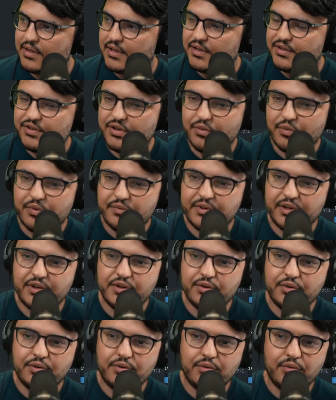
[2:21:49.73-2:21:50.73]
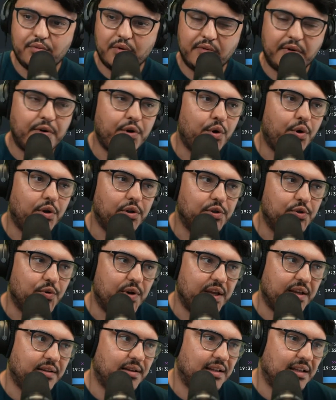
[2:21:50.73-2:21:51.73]
So what were you all
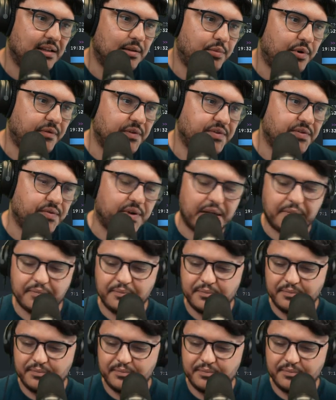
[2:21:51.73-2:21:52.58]
doing in the previous stream?